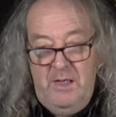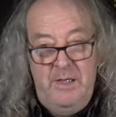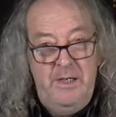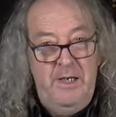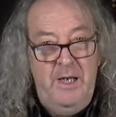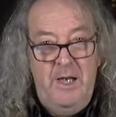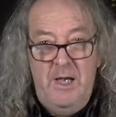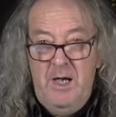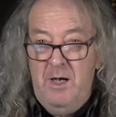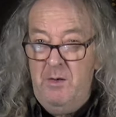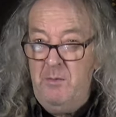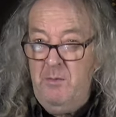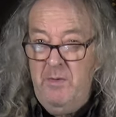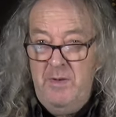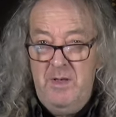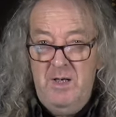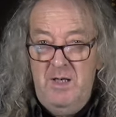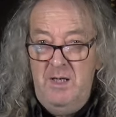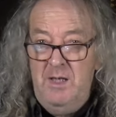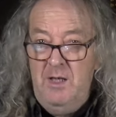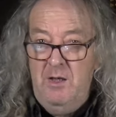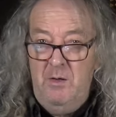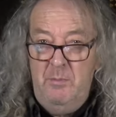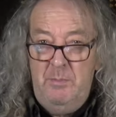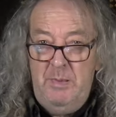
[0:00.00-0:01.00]
you know, with a
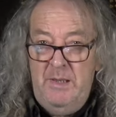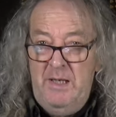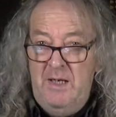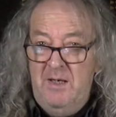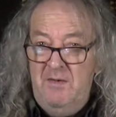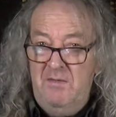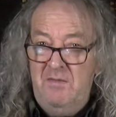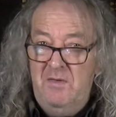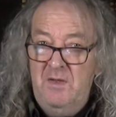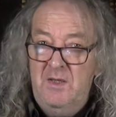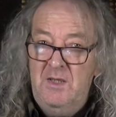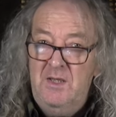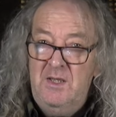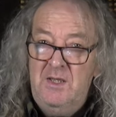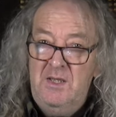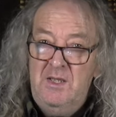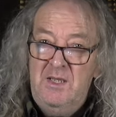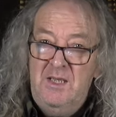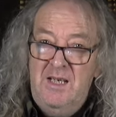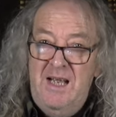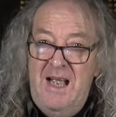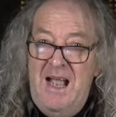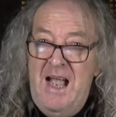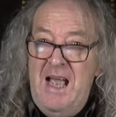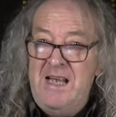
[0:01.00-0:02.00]
little bit of
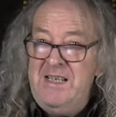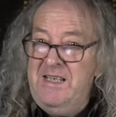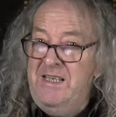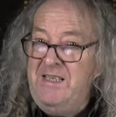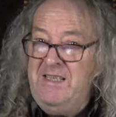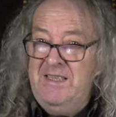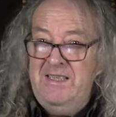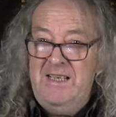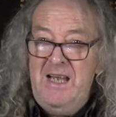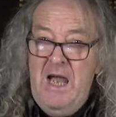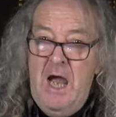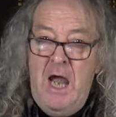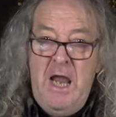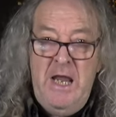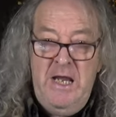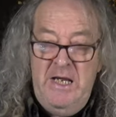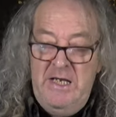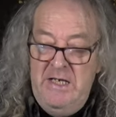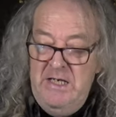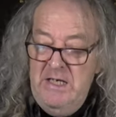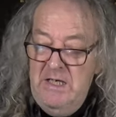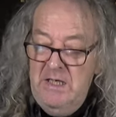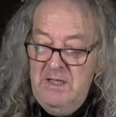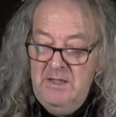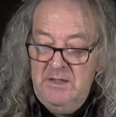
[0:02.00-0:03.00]
added
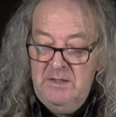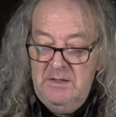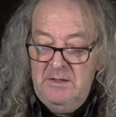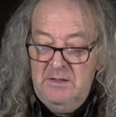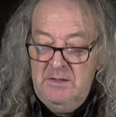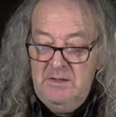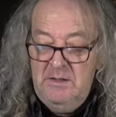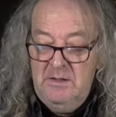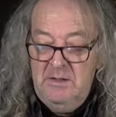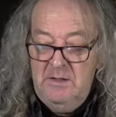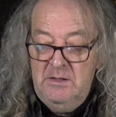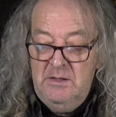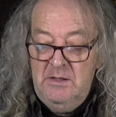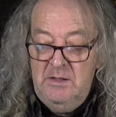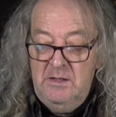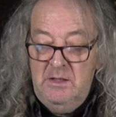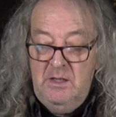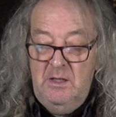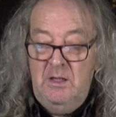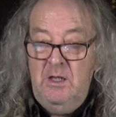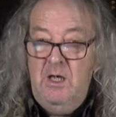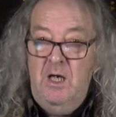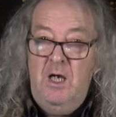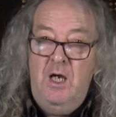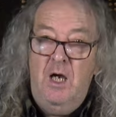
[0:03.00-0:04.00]
gain.
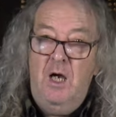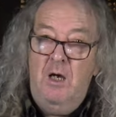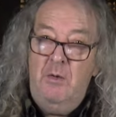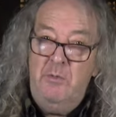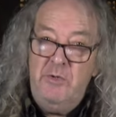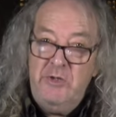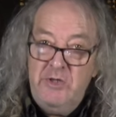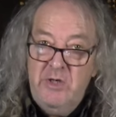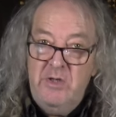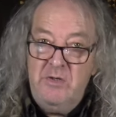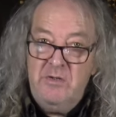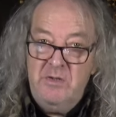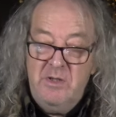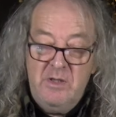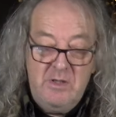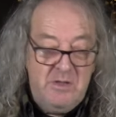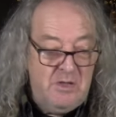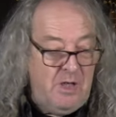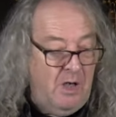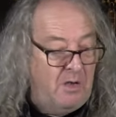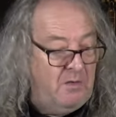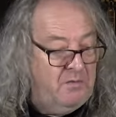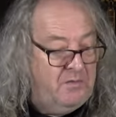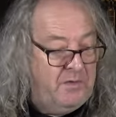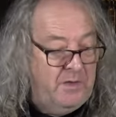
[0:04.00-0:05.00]
Uh, I was using the
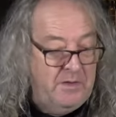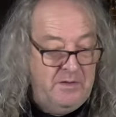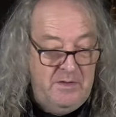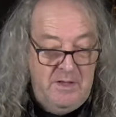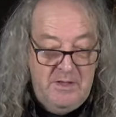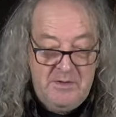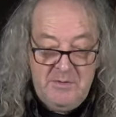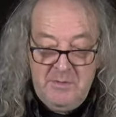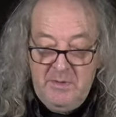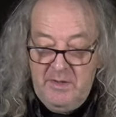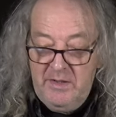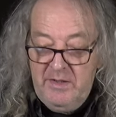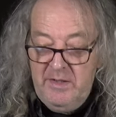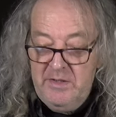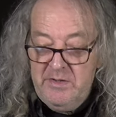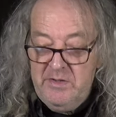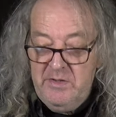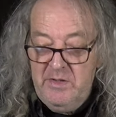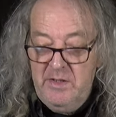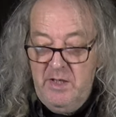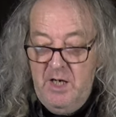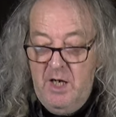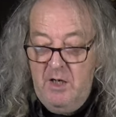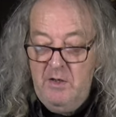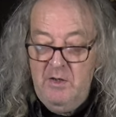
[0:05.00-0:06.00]
soul food this week, as
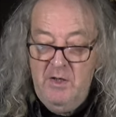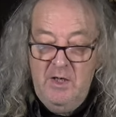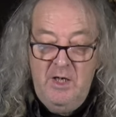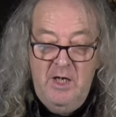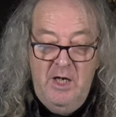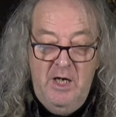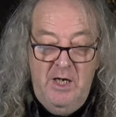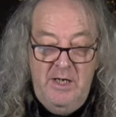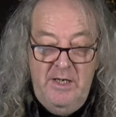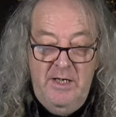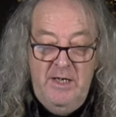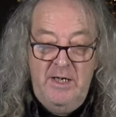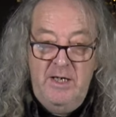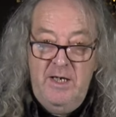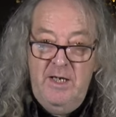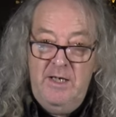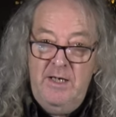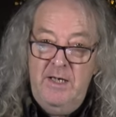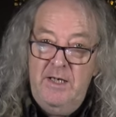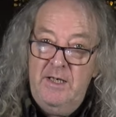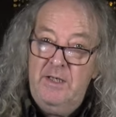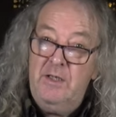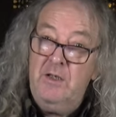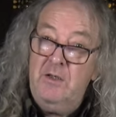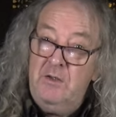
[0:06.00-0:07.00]
you know, and it and
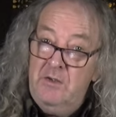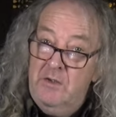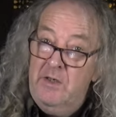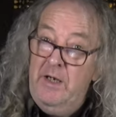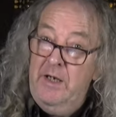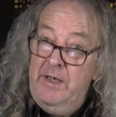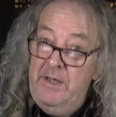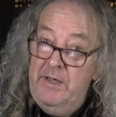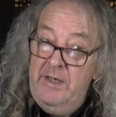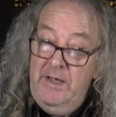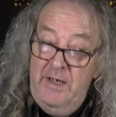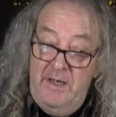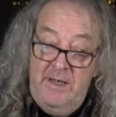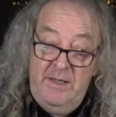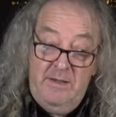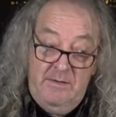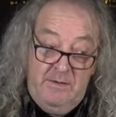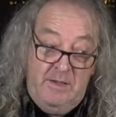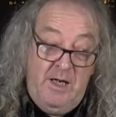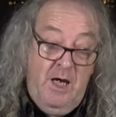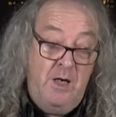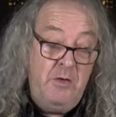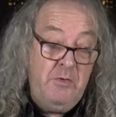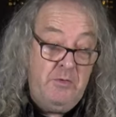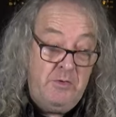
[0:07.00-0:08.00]
it, it, it
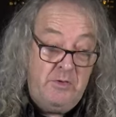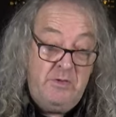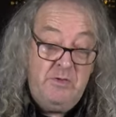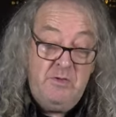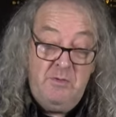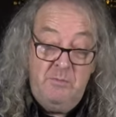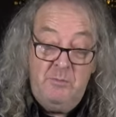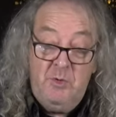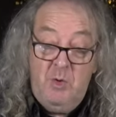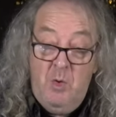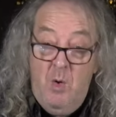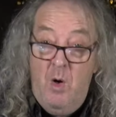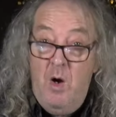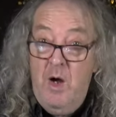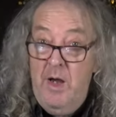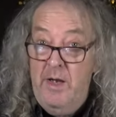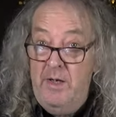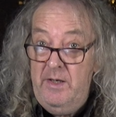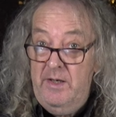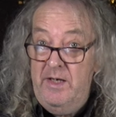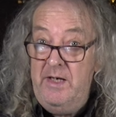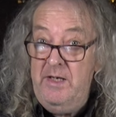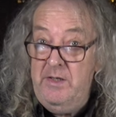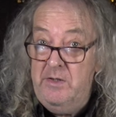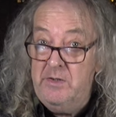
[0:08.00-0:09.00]
coaxed some quite
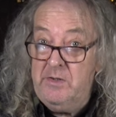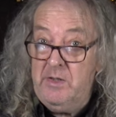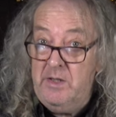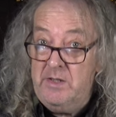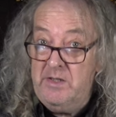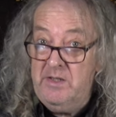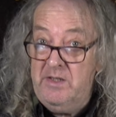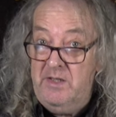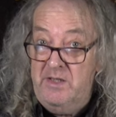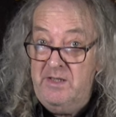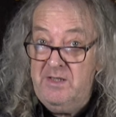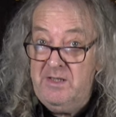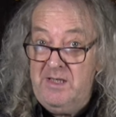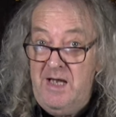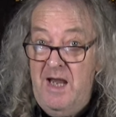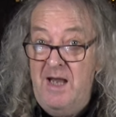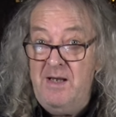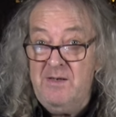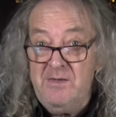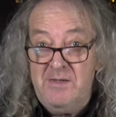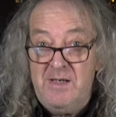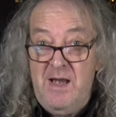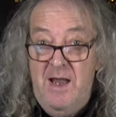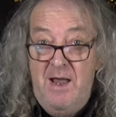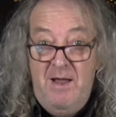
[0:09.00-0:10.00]
interesting
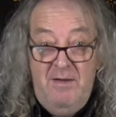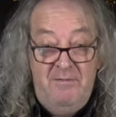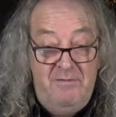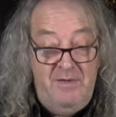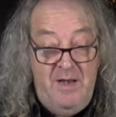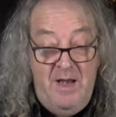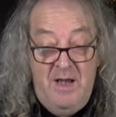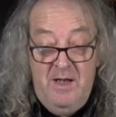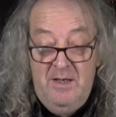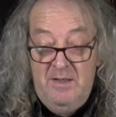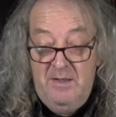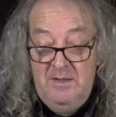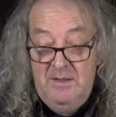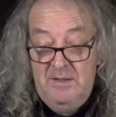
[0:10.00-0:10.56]
sounds out of it.